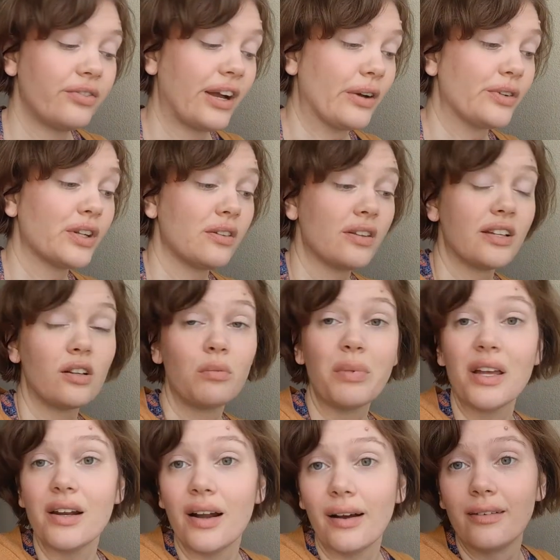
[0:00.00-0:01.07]
Found a little
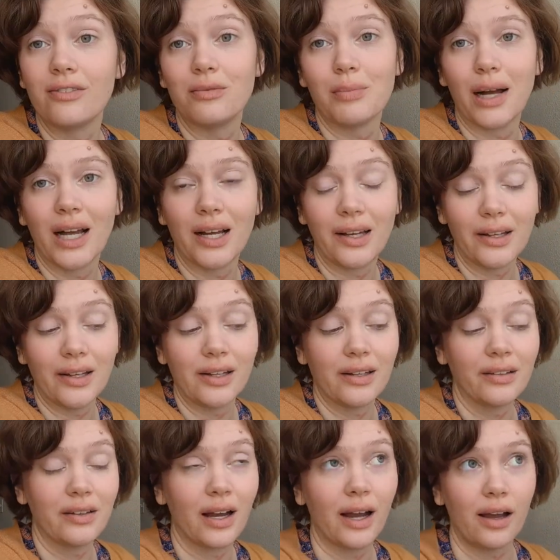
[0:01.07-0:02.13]
bit of my
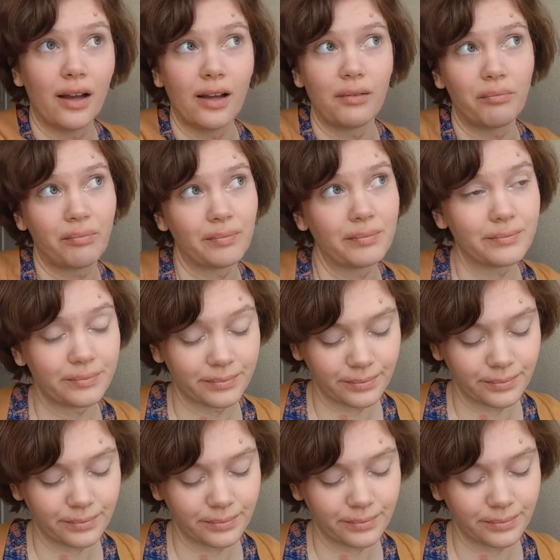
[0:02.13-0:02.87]
um,